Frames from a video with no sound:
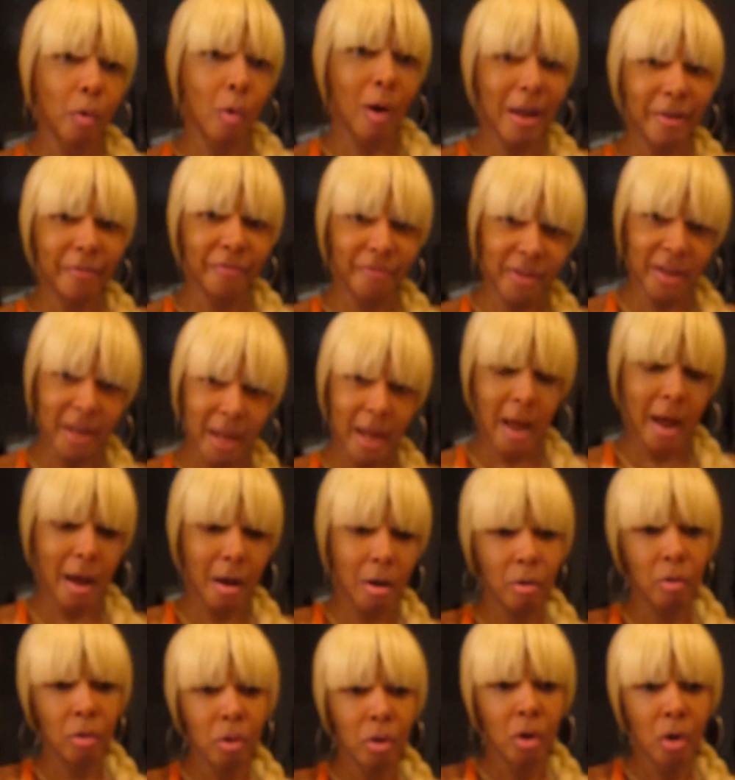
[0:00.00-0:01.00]
quite figure
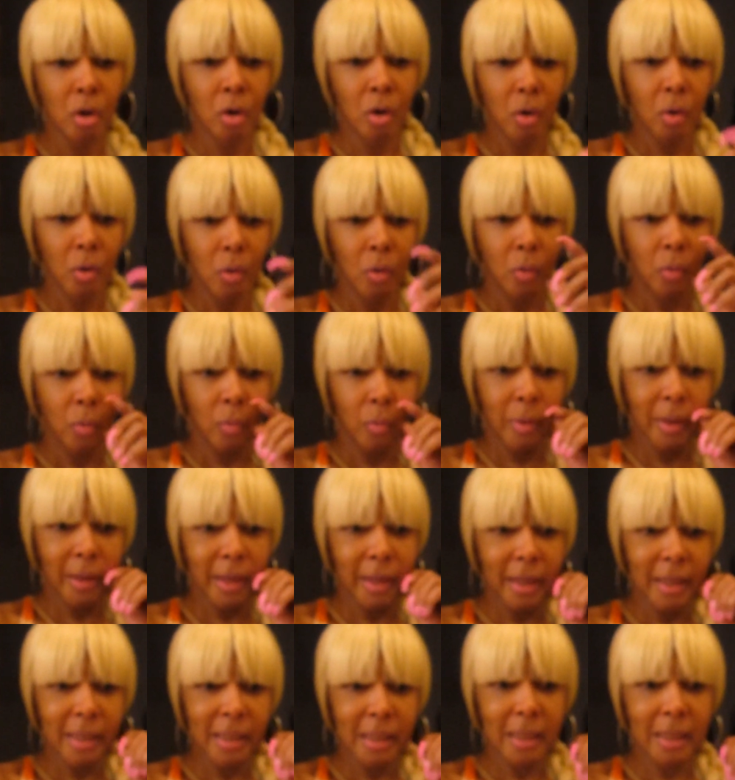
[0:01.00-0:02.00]
out
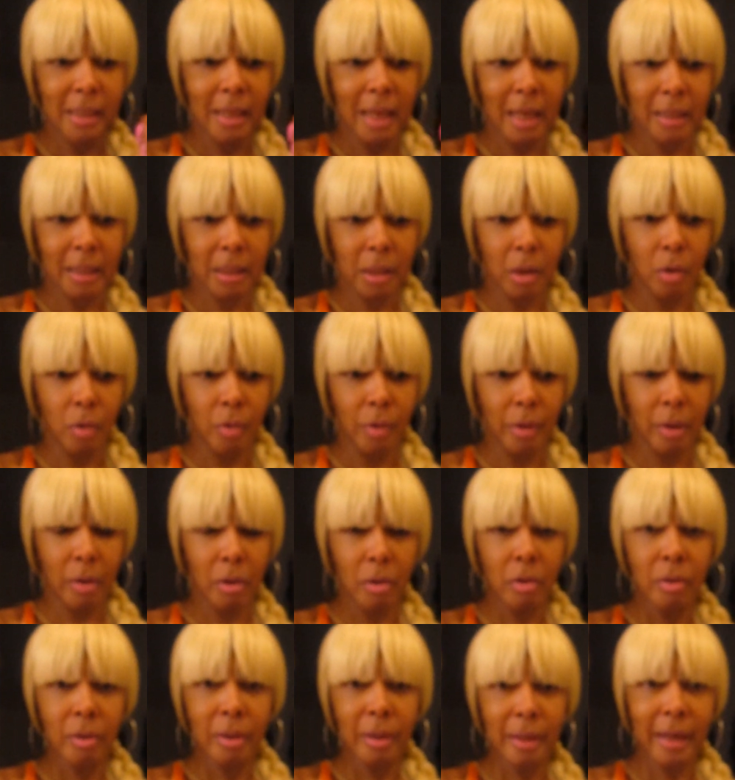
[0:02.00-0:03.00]
what is it that's going
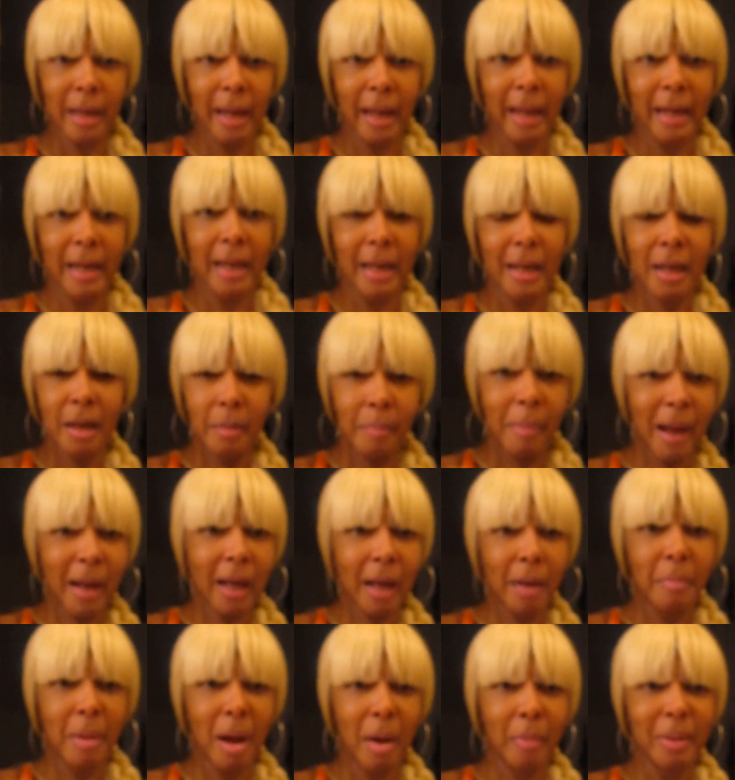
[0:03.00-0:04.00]
on. And in the back
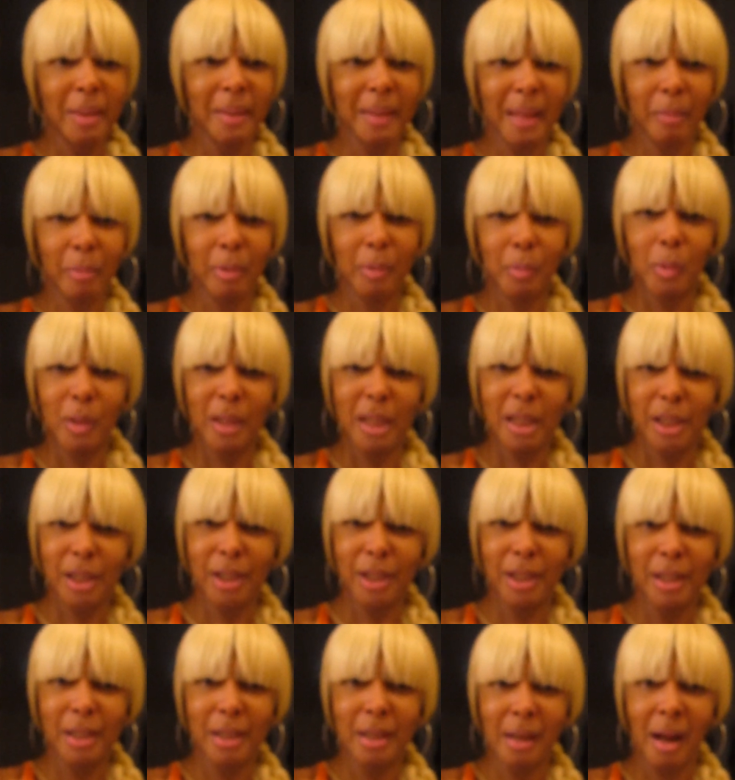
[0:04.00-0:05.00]
of my mind, we like, well, what is
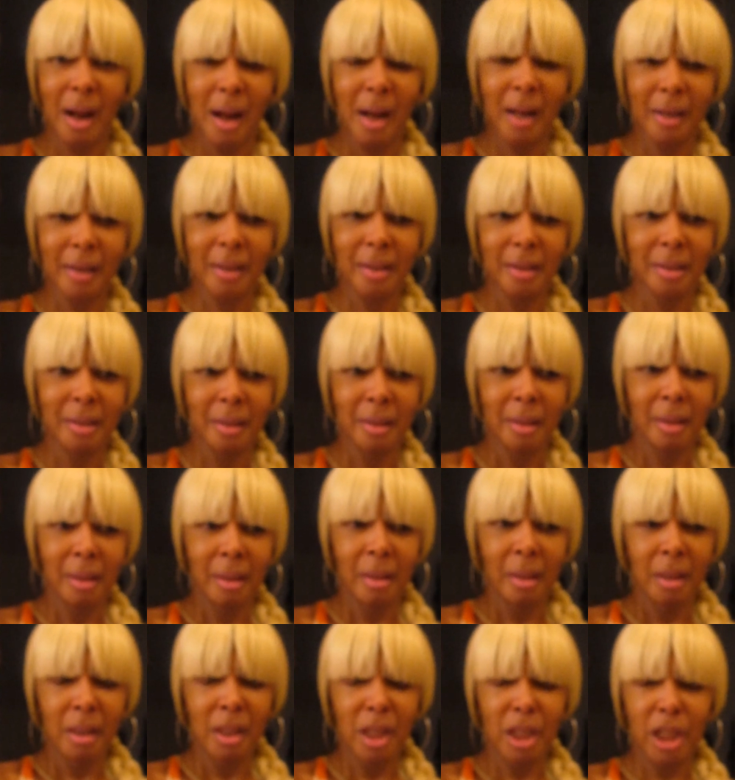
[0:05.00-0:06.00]
she kind of,
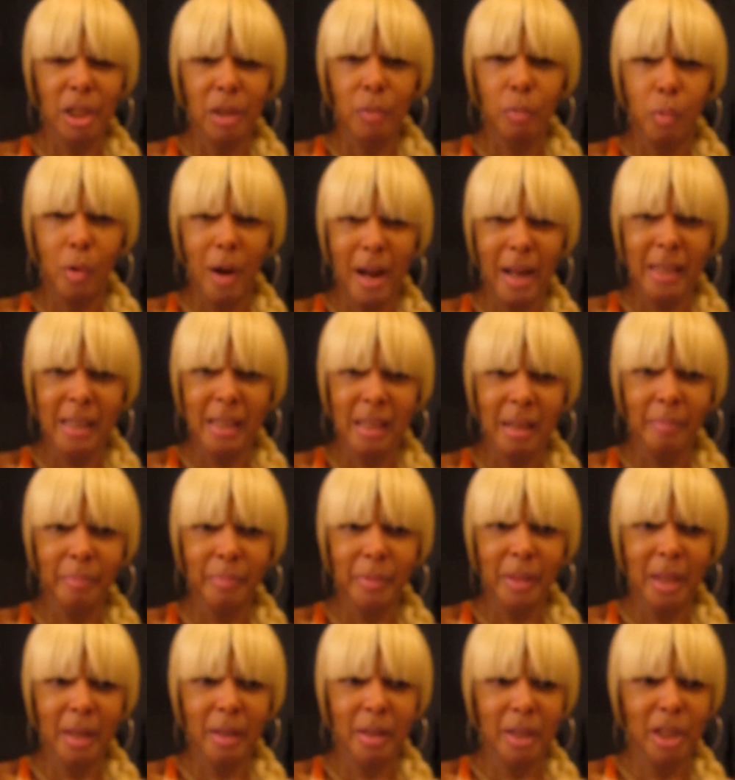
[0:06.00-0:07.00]
did she wear
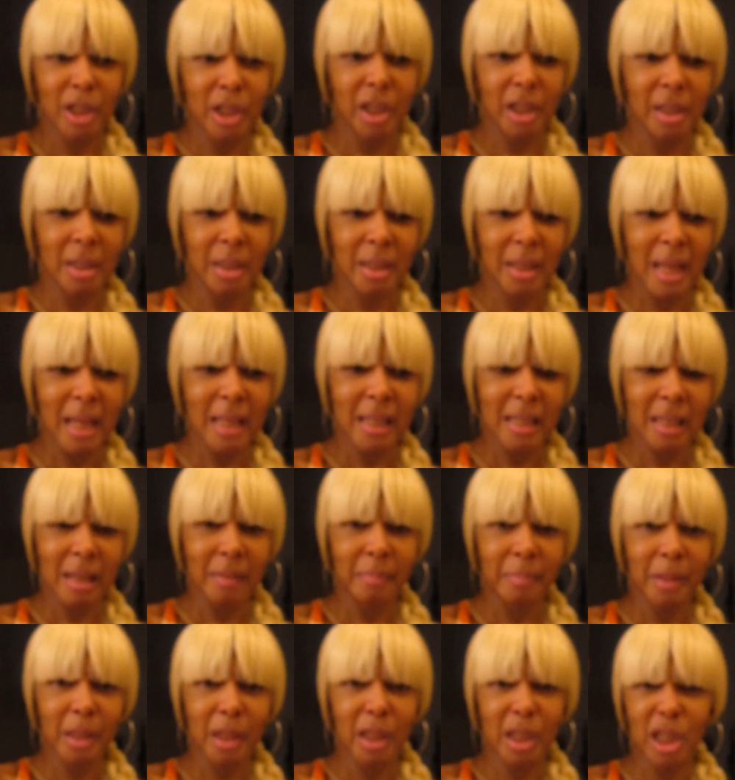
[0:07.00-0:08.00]
something? Did she say
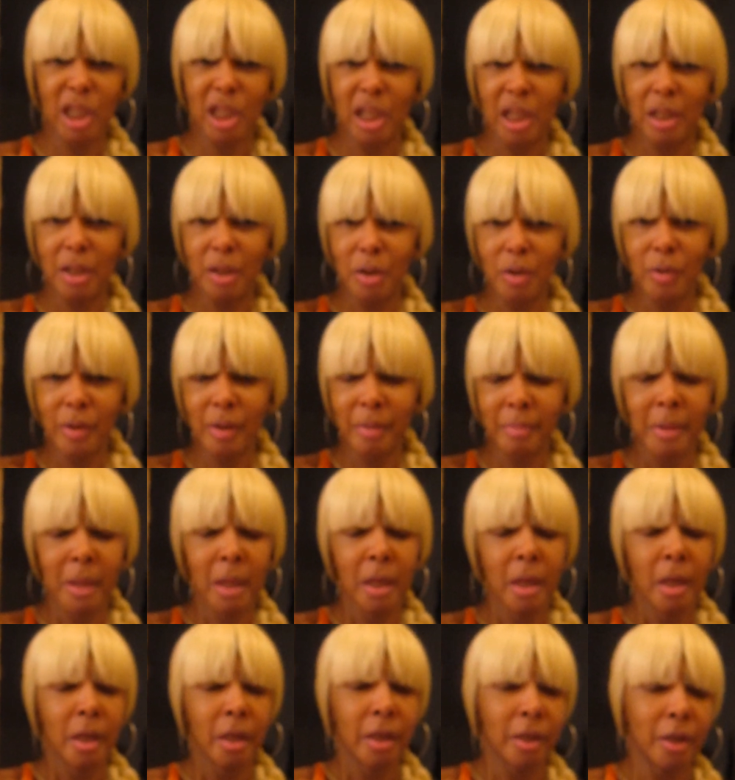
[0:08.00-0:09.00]
something? Did she knew him?
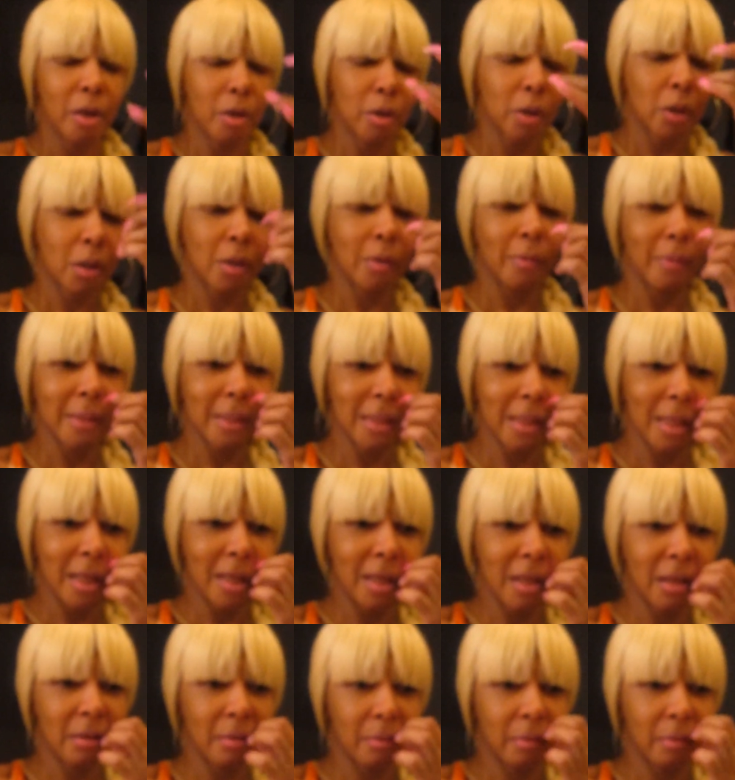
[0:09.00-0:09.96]
You know, so it's like,